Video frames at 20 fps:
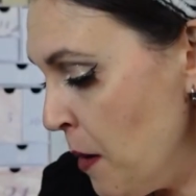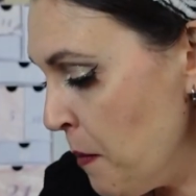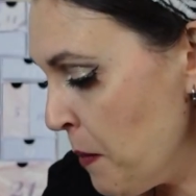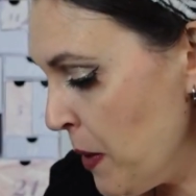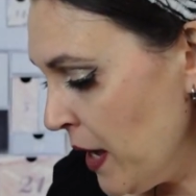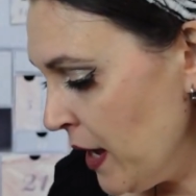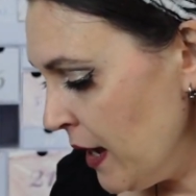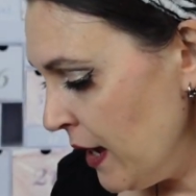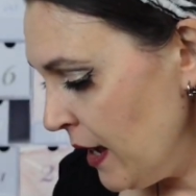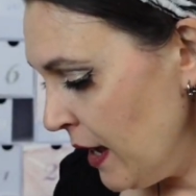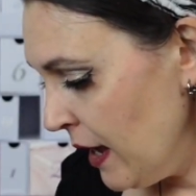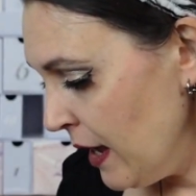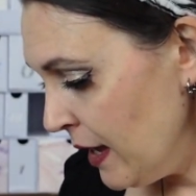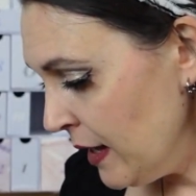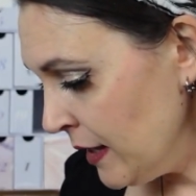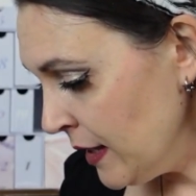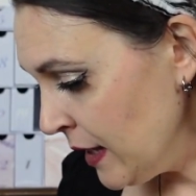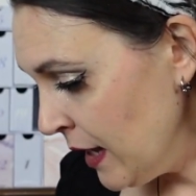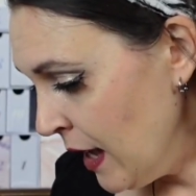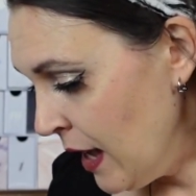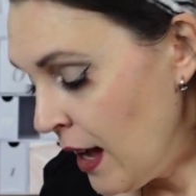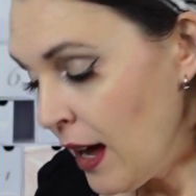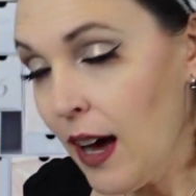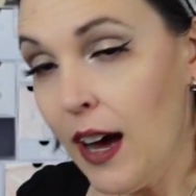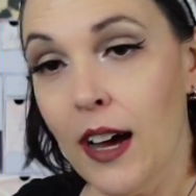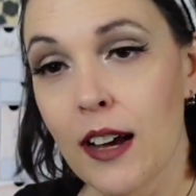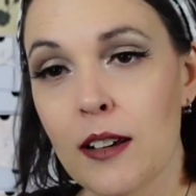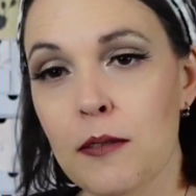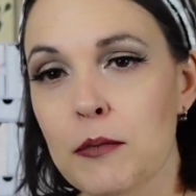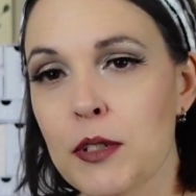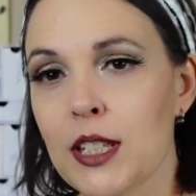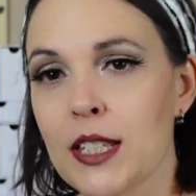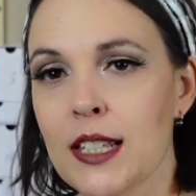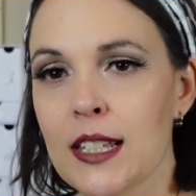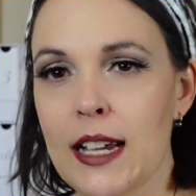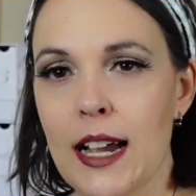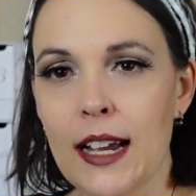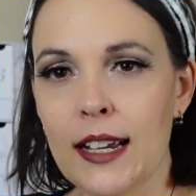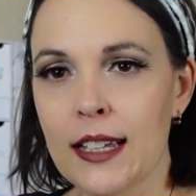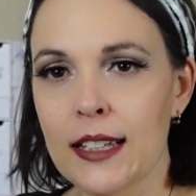because I'm just
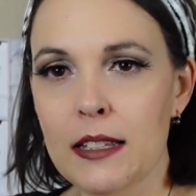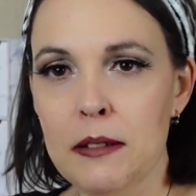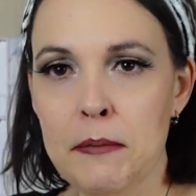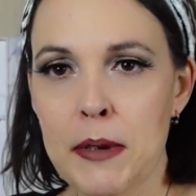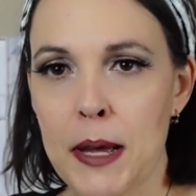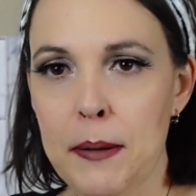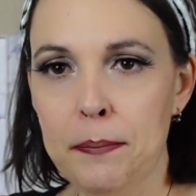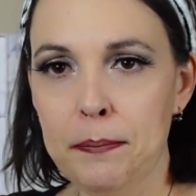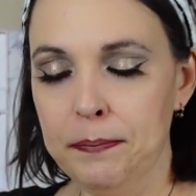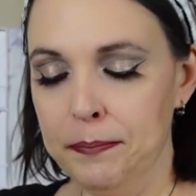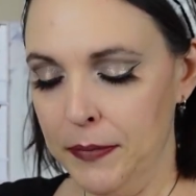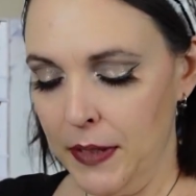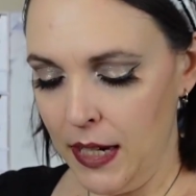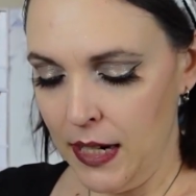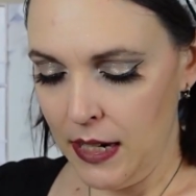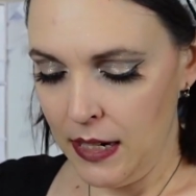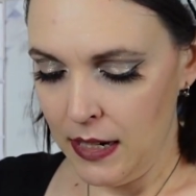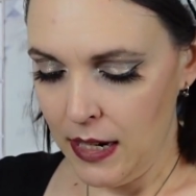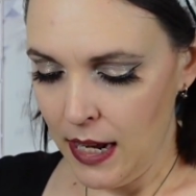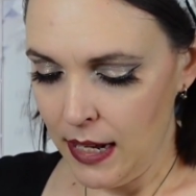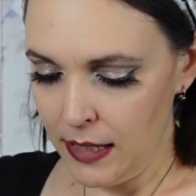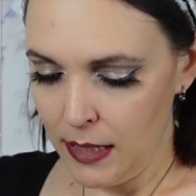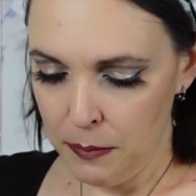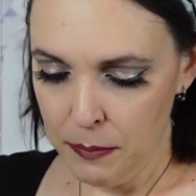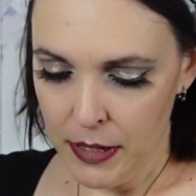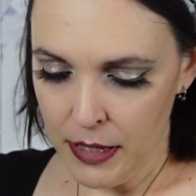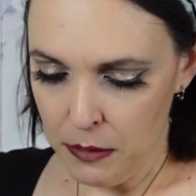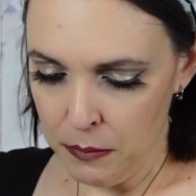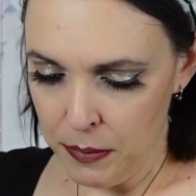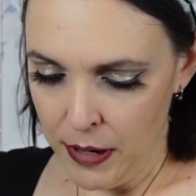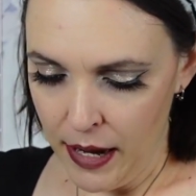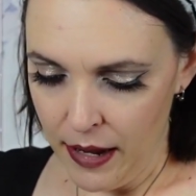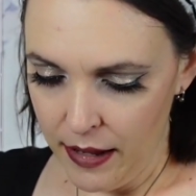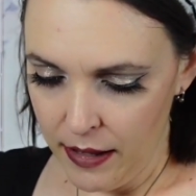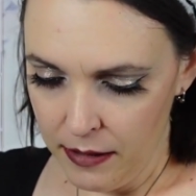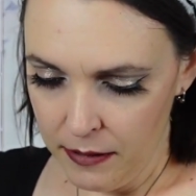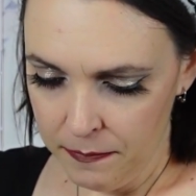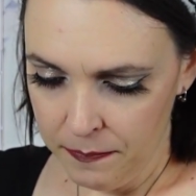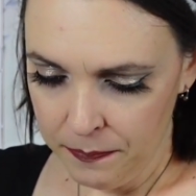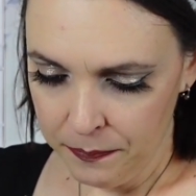stacking them up in a nice big
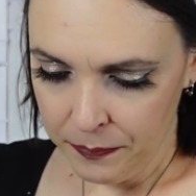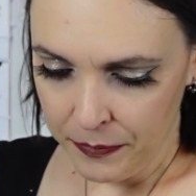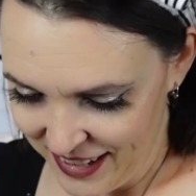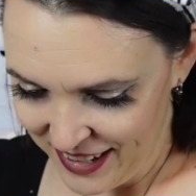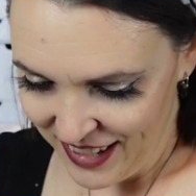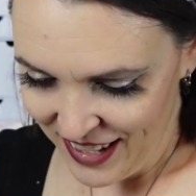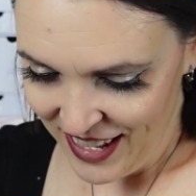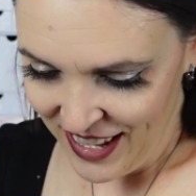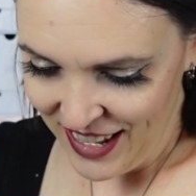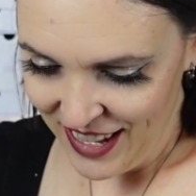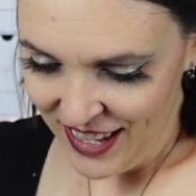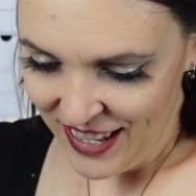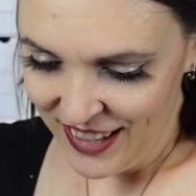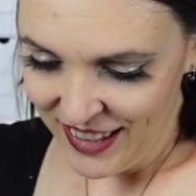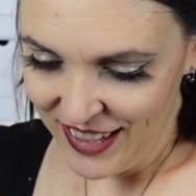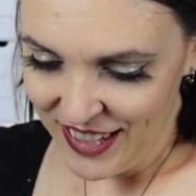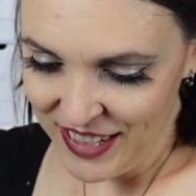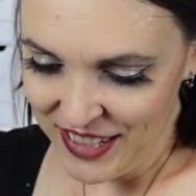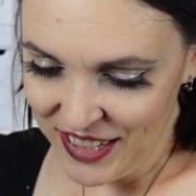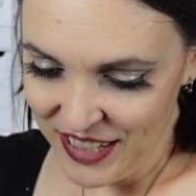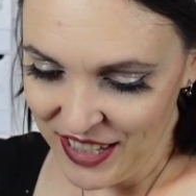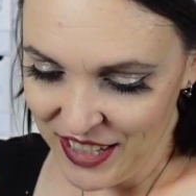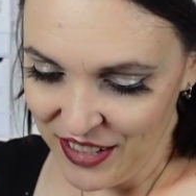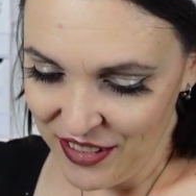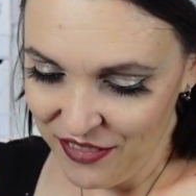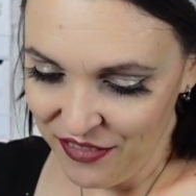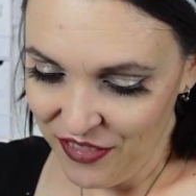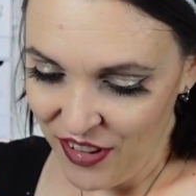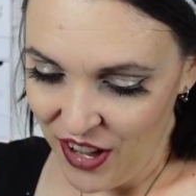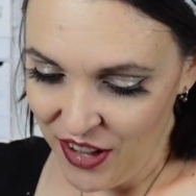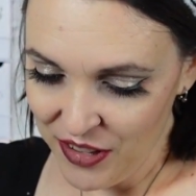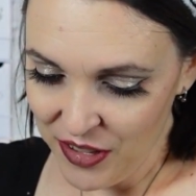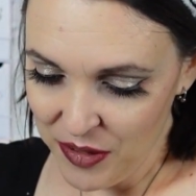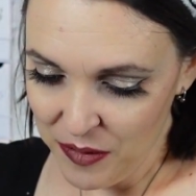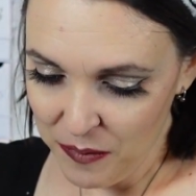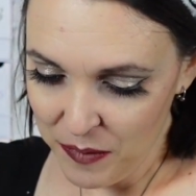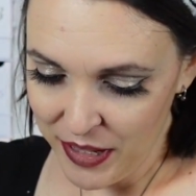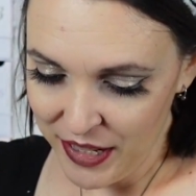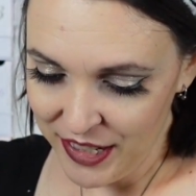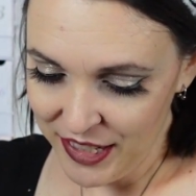pile. This is
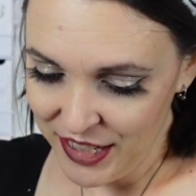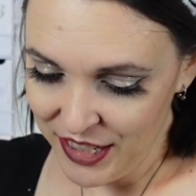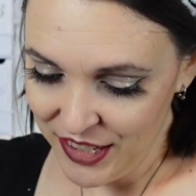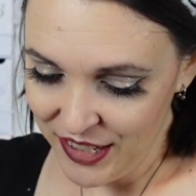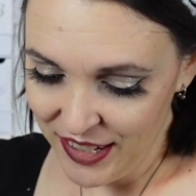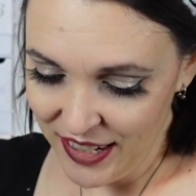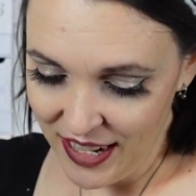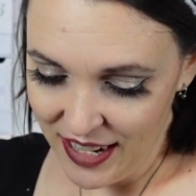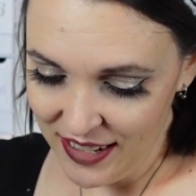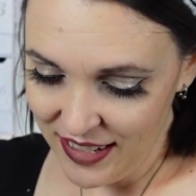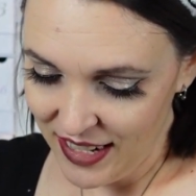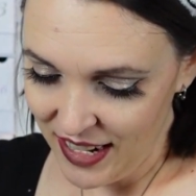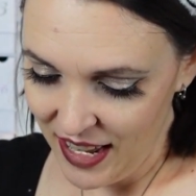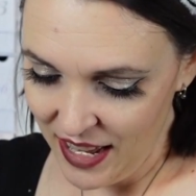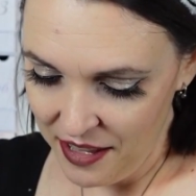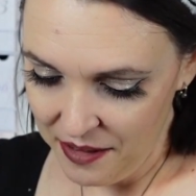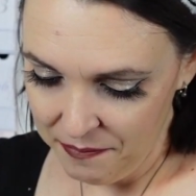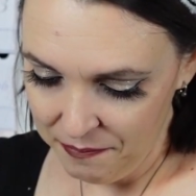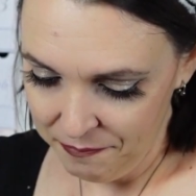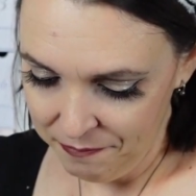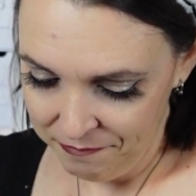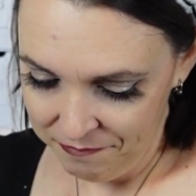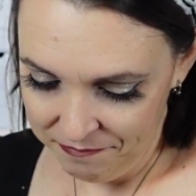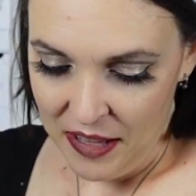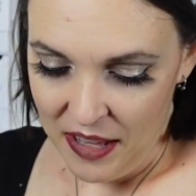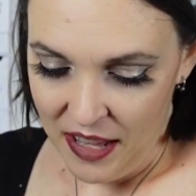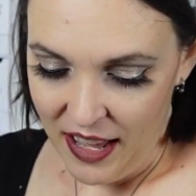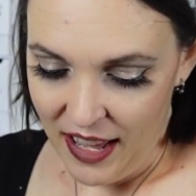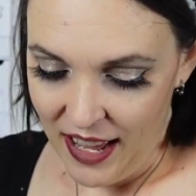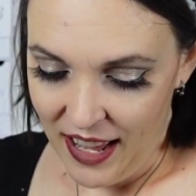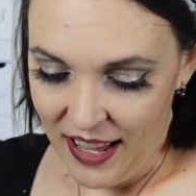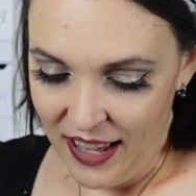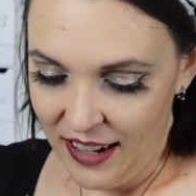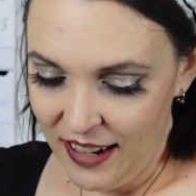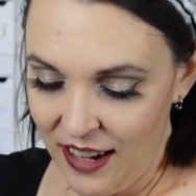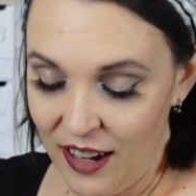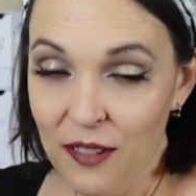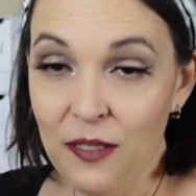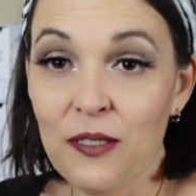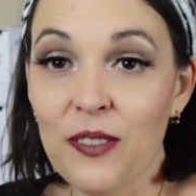Volume, Condition, and Tame, and
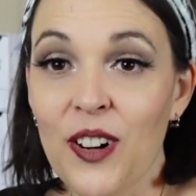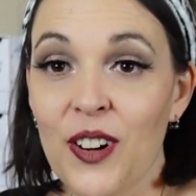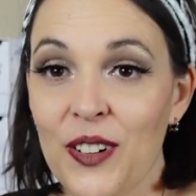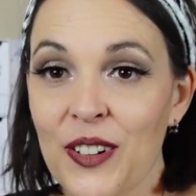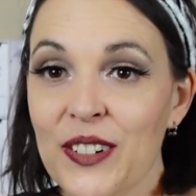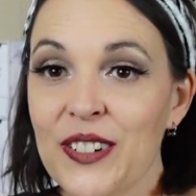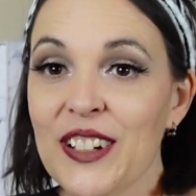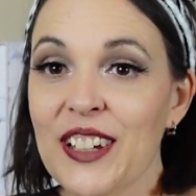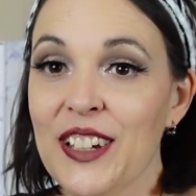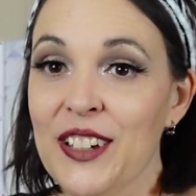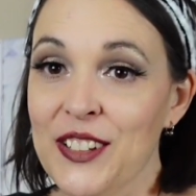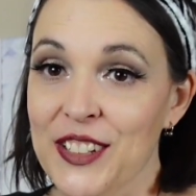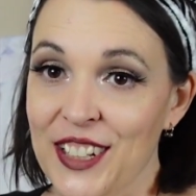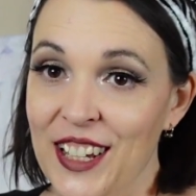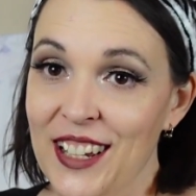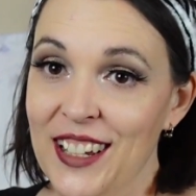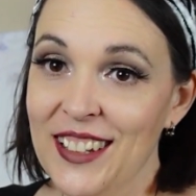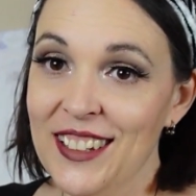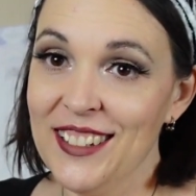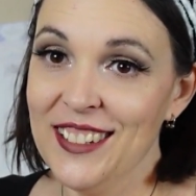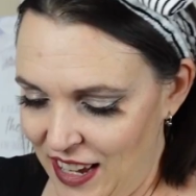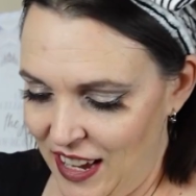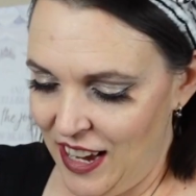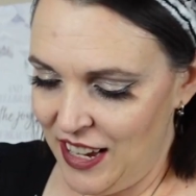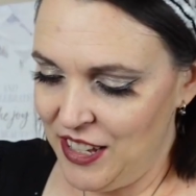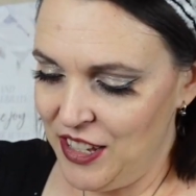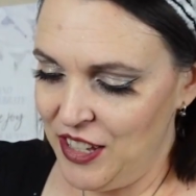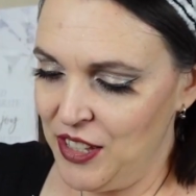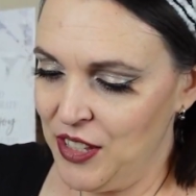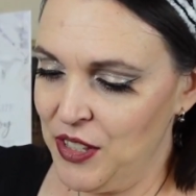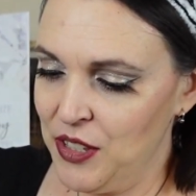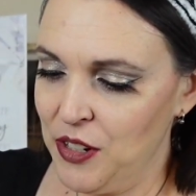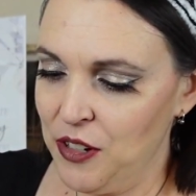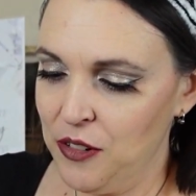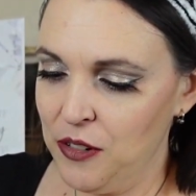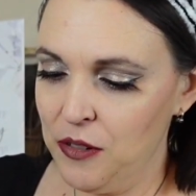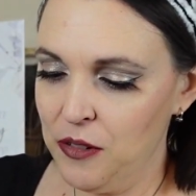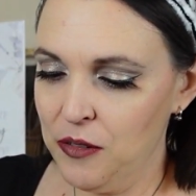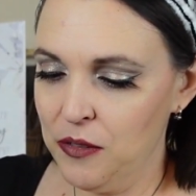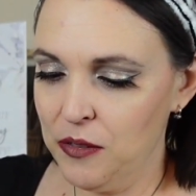I won't use it. I just
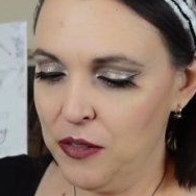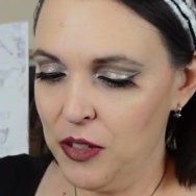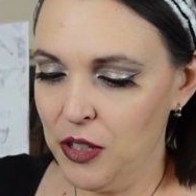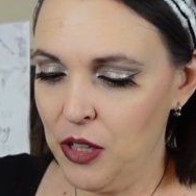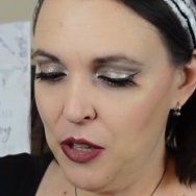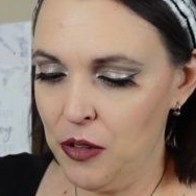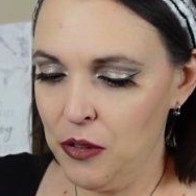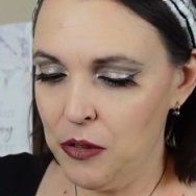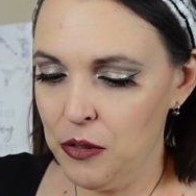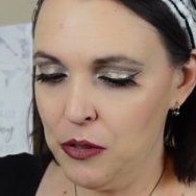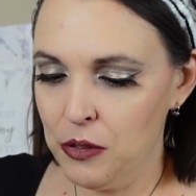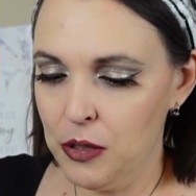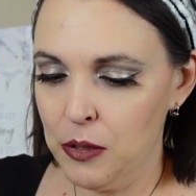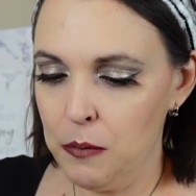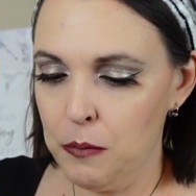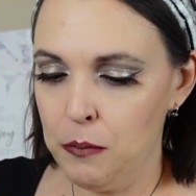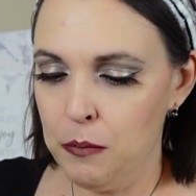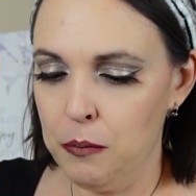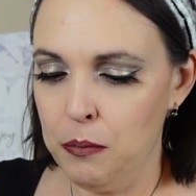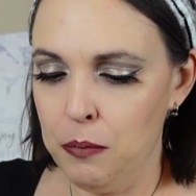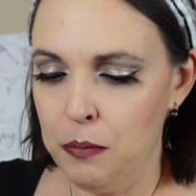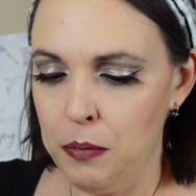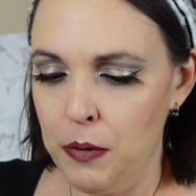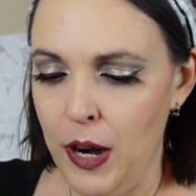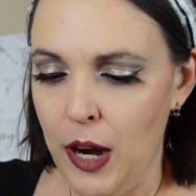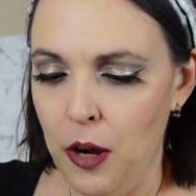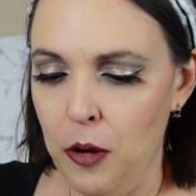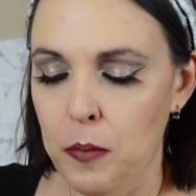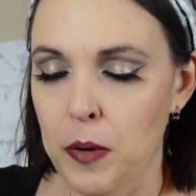don't use brow